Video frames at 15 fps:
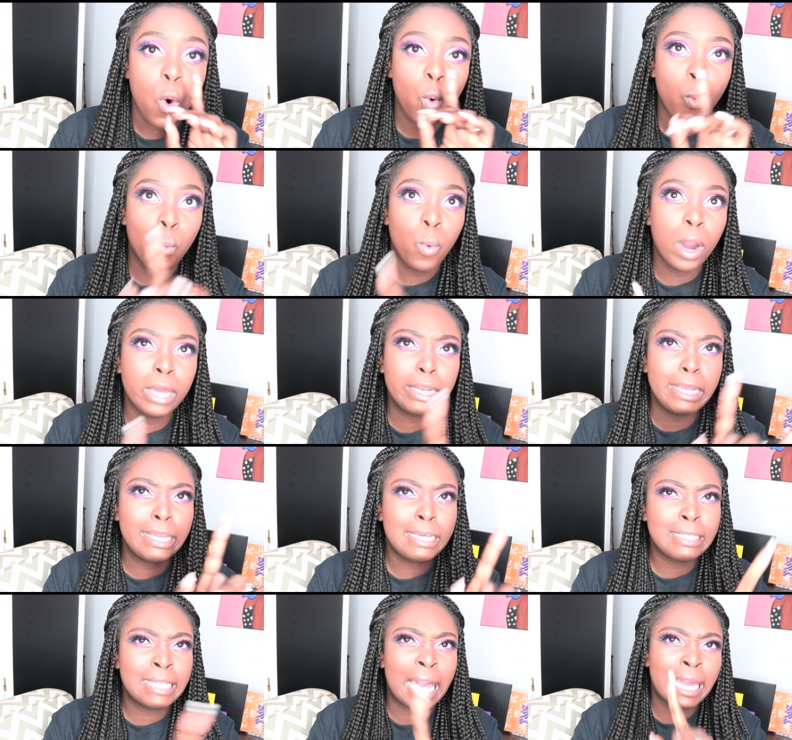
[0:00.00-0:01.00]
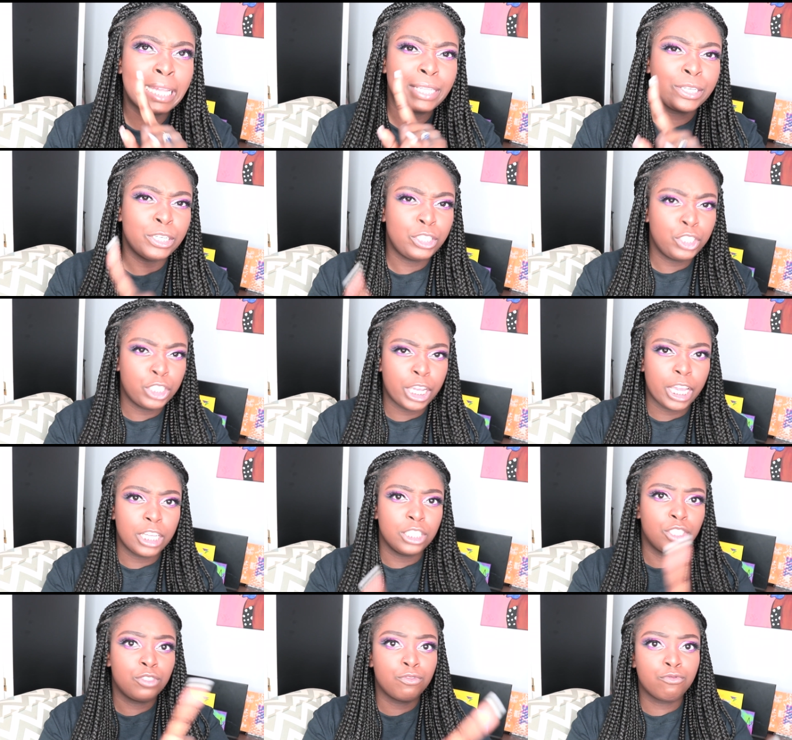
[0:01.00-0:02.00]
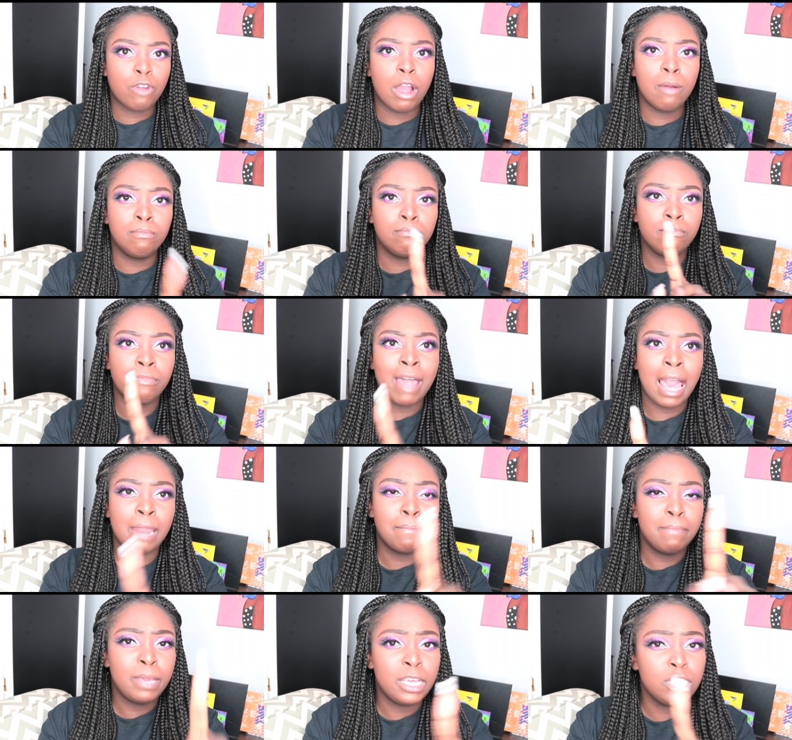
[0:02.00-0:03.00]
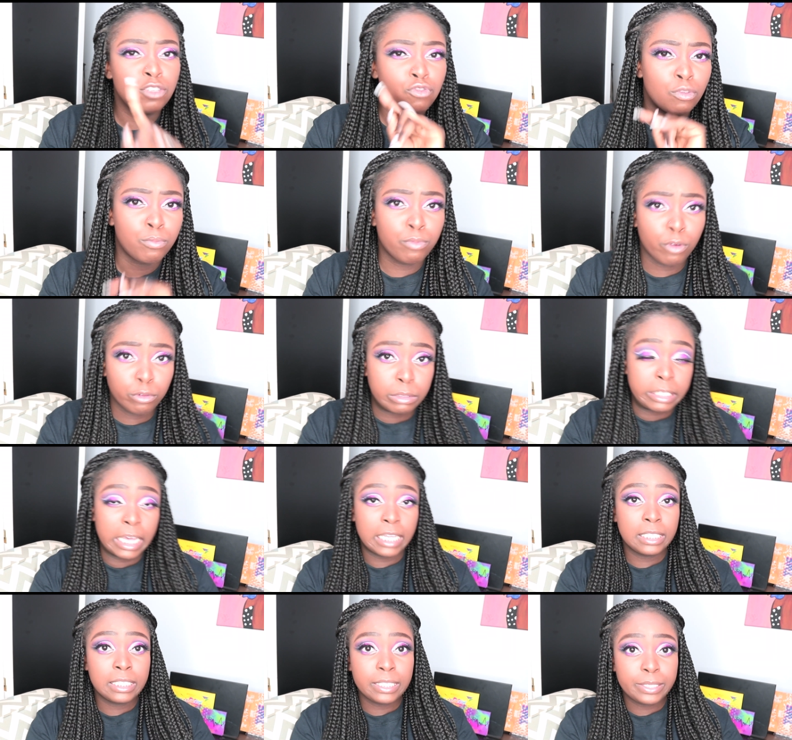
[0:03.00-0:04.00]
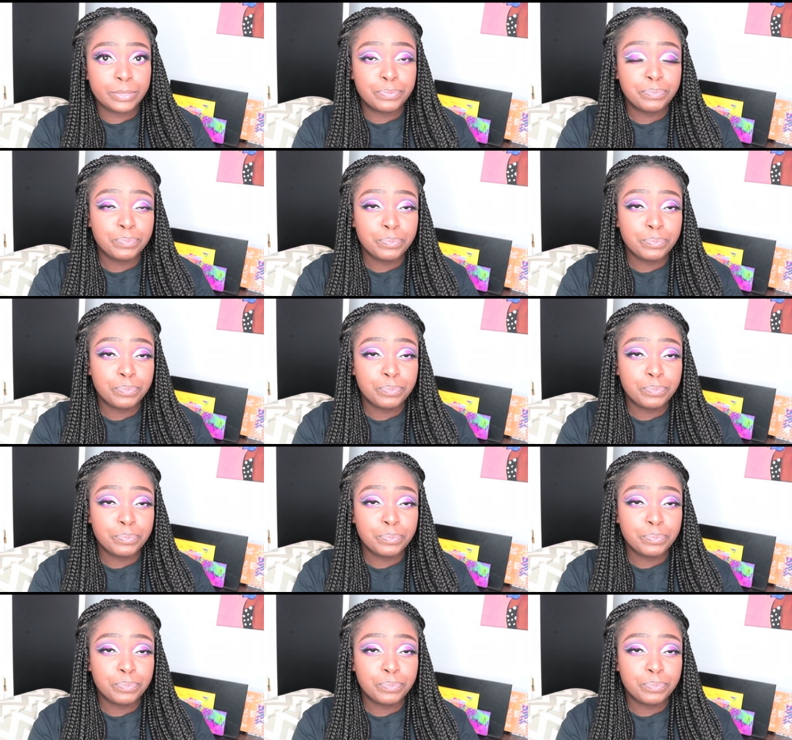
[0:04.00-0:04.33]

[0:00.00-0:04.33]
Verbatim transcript: What exactly changed from that peaceful protest?